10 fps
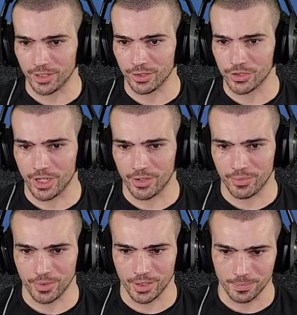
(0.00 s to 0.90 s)
a little scary
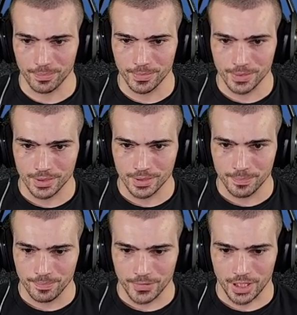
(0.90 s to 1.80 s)
for you.
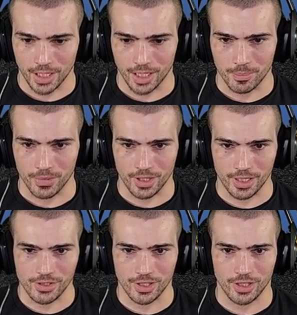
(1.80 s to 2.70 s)
Um,
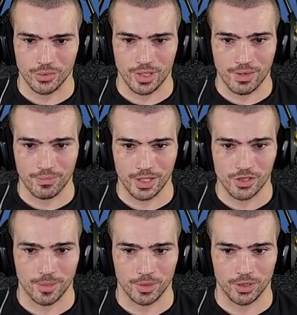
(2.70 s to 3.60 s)
this, I think you gave
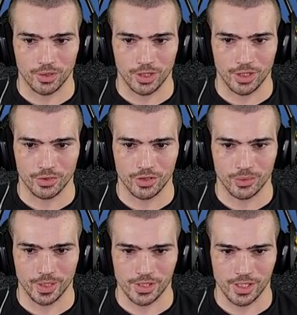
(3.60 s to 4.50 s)
this up a little
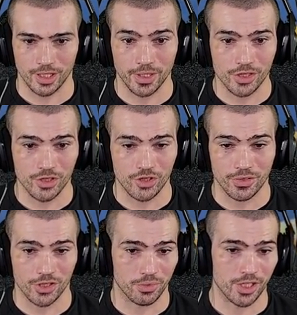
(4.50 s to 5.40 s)
too easy. There is
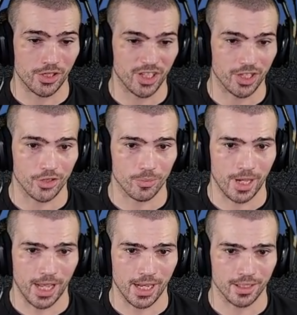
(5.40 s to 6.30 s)
serious threat he's going to get on your
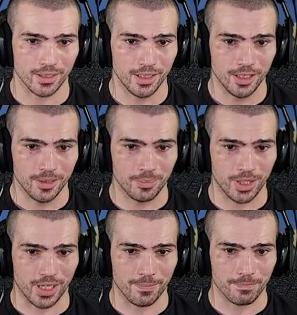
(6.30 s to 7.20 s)
back,
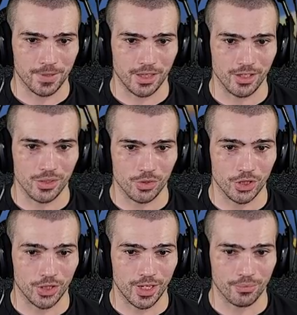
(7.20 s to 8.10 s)
but I think you
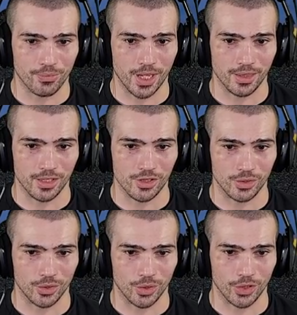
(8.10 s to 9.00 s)
could have fought this a
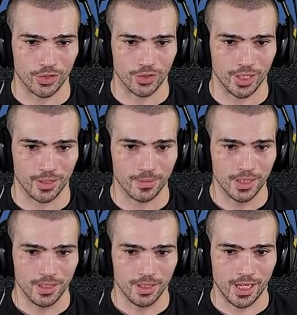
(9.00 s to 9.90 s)
little harder there
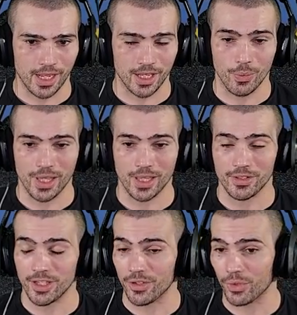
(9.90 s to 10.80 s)
in a way that
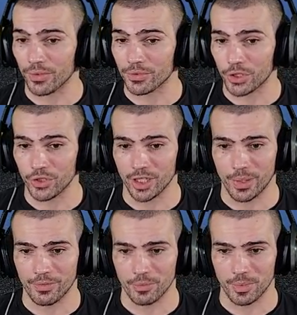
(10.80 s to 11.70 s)
didn't involve turning
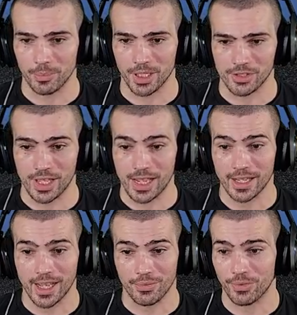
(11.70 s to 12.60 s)
away from him because that
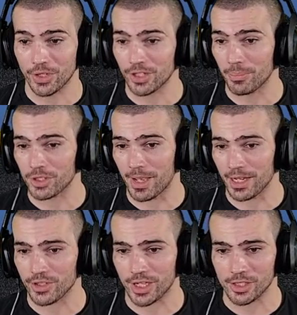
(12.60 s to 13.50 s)
guy fucked up his
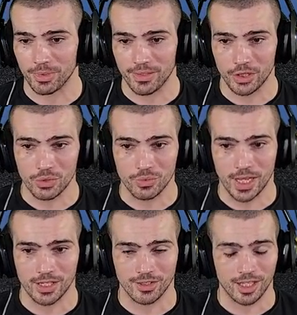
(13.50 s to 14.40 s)
back chase. But even though you
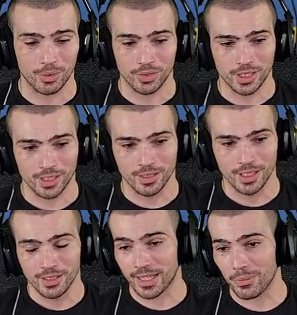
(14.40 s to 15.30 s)
got his leg pulled in,
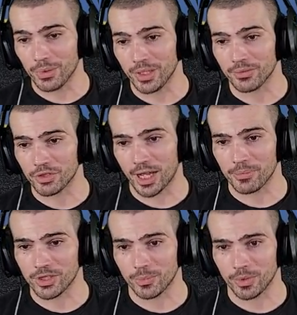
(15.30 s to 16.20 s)
that wouldn't have
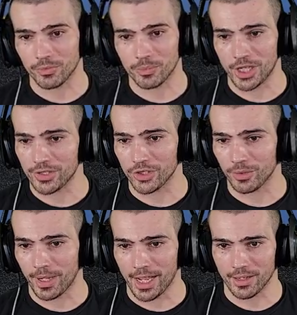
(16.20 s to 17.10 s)
stopped someone from chasing your
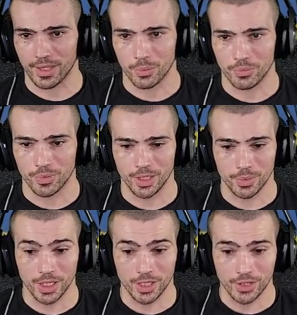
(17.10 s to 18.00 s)
back if they were really,
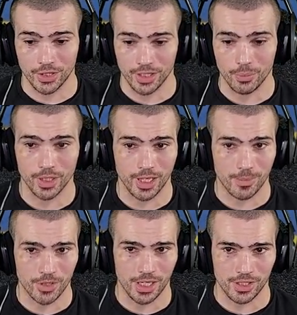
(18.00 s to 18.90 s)
really good. He would have
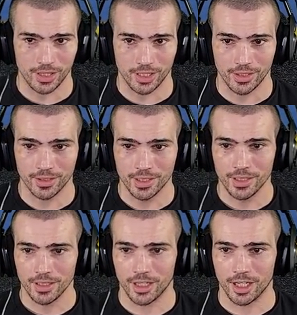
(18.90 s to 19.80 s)
kept chasing there.
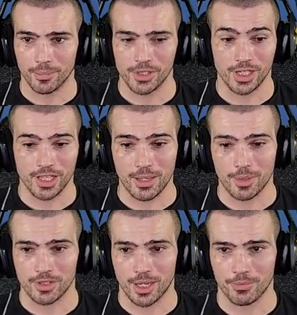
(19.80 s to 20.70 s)
Um, instead, he came
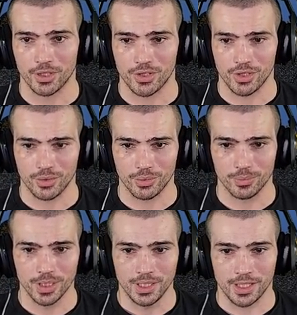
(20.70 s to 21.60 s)
on top for the two,
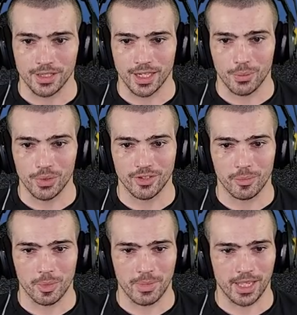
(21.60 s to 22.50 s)
and then I wouldn't
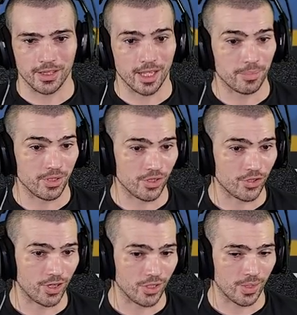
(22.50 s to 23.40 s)
have abandoned that
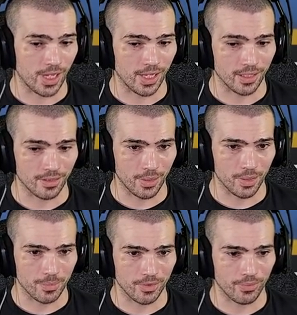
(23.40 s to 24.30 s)
position that you had. That
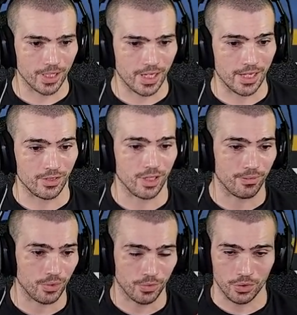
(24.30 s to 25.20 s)
would have been fantastic
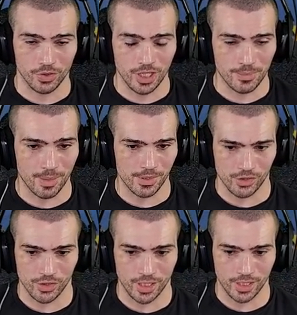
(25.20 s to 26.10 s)
you, for you to keep that
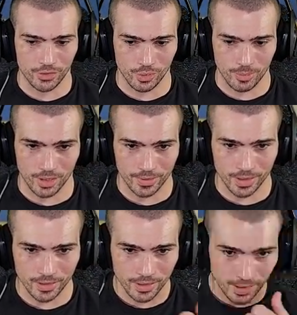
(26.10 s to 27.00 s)
position and get a sweep off it.